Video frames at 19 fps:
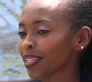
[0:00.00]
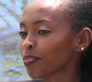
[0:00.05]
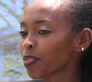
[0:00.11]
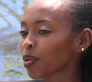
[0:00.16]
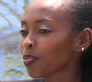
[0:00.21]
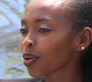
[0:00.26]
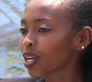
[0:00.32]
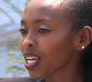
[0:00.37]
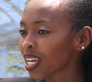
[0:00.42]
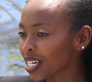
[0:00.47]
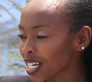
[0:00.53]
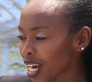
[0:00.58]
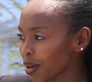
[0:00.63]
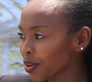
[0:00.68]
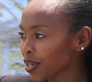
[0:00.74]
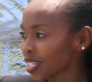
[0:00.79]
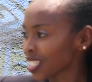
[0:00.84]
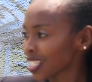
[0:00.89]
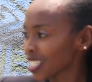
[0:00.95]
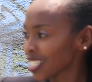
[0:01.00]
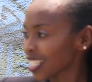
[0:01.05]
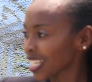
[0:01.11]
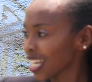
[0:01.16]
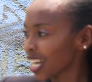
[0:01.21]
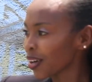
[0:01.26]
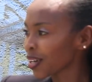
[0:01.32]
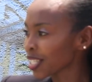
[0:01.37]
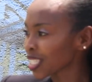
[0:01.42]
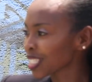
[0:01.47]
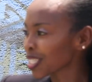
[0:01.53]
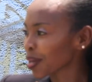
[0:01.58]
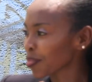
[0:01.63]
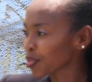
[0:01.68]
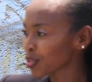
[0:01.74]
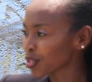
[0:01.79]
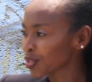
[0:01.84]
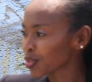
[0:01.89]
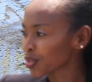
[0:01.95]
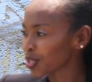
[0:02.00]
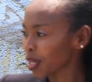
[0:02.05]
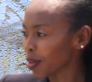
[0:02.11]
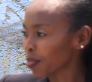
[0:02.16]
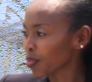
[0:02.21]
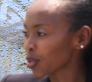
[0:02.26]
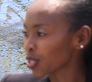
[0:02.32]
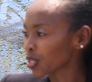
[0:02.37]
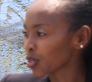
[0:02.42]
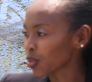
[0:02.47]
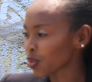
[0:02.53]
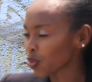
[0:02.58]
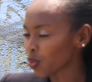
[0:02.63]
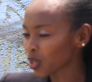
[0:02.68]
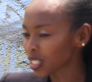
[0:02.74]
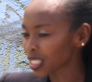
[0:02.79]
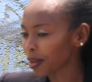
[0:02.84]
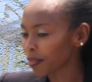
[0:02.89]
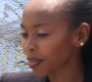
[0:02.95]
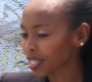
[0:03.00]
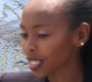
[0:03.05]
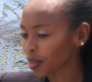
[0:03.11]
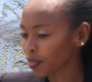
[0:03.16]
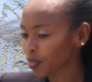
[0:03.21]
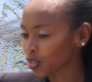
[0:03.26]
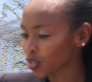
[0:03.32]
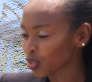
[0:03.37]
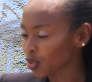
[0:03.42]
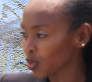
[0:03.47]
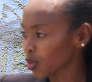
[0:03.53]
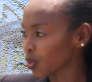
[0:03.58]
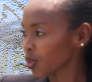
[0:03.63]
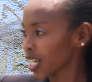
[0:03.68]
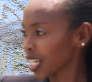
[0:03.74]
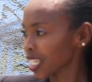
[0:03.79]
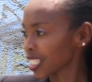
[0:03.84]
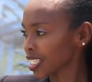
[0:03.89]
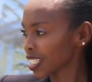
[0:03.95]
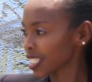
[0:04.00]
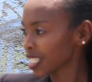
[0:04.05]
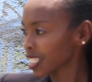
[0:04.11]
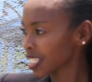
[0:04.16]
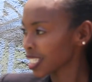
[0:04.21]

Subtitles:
the people around, how are they supposed to support, or what am I supposed to look at?